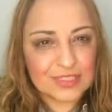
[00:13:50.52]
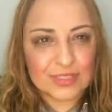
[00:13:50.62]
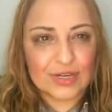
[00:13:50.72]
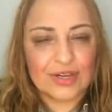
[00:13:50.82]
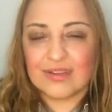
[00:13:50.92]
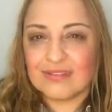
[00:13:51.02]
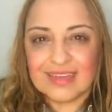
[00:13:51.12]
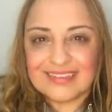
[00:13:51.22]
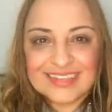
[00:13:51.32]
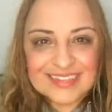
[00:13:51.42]
So
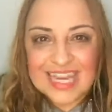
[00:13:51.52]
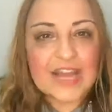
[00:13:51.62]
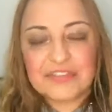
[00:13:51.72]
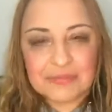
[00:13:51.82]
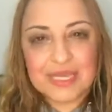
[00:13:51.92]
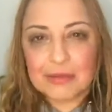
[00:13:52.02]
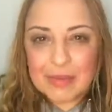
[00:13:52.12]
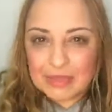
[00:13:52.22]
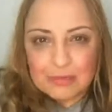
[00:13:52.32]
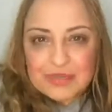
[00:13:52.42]
it doesn't have to be
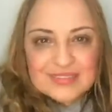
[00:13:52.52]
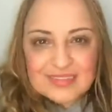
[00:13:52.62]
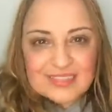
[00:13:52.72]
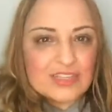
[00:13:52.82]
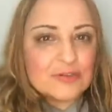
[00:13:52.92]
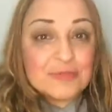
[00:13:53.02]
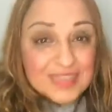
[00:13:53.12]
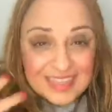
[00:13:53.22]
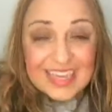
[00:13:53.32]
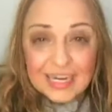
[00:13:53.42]
about the business. It could
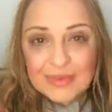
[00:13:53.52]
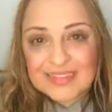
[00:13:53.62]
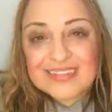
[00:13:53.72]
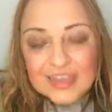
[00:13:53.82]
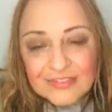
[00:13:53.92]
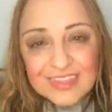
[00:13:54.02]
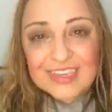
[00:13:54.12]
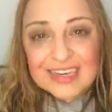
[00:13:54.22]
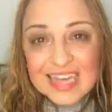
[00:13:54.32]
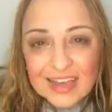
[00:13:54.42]
be, again, about stuff that
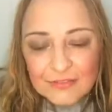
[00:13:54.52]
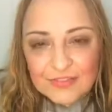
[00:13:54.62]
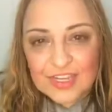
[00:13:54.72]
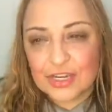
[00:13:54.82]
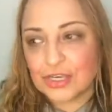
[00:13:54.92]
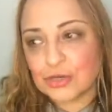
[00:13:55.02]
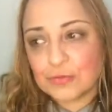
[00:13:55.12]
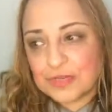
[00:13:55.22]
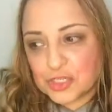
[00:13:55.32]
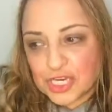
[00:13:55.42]
you love. You
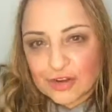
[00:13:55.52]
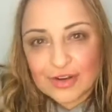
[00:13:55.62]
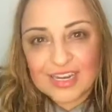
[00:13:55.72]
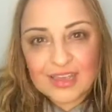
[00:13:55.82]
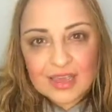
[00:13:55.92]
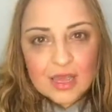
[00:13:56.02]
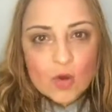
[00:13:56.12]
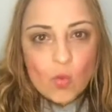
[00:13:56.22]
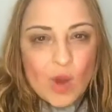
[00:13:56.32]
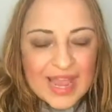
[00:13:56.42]
could be sharing
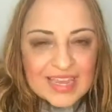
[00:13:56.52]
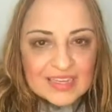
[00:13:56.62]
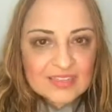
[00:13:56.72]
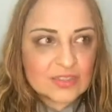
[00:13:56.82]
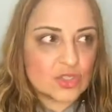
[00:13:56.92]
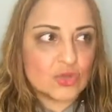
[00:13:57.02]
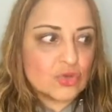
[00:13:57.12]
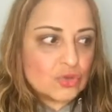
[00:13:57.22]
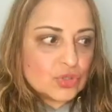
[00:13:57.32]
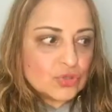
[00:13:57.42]
ways
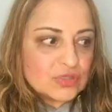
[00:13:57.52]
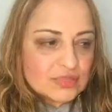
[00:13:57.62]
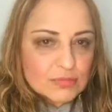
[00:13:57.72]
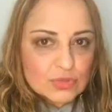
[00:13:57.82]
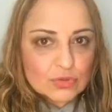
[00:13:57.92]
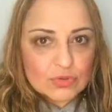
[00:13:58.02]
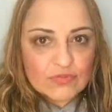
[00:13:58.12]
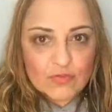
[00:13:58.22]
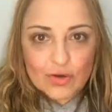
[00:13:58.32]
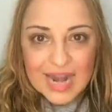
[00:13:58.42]
to do some sort
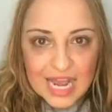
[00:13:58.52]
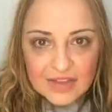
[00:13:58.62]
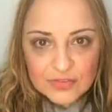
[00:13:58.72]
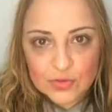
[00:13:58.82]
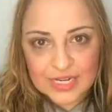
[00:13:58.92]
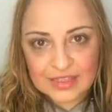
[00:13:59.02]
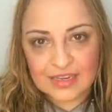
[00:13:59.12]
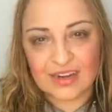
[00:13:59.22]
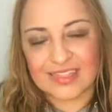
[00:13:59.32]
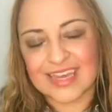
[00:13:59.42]
of craft or
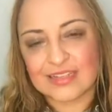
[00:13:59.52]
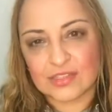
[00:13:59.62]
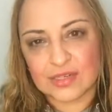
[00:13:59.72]
anything like that.